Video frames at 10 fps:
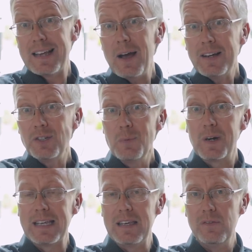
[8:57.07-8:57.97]
I actually
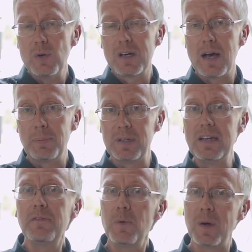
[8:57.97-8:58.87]
want to give you a couple of
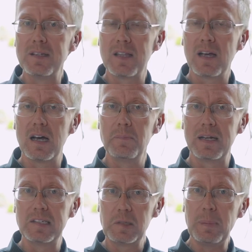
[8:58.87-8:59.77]
different ways that God
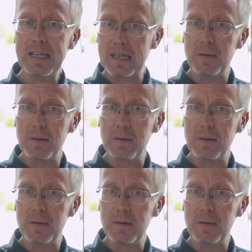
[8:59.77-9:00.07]
might speak,